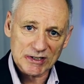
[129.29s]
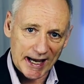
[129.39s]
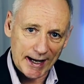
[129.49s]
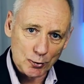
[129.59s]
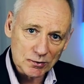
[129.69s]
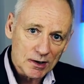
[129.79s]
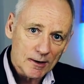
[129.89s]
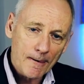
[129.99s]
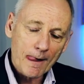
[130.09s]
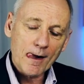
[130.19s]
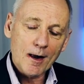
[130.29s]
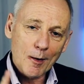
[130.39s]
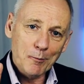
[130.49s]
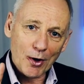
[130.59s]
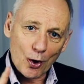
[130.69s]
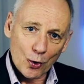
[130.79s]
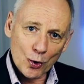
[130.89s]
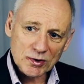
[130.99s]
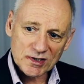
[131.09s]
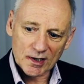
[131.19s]
down. But
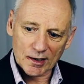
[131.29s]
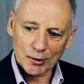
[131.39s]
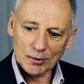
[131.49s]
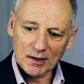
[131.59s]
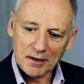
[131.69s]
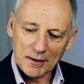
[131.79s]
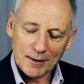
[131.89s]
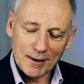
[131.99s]
also,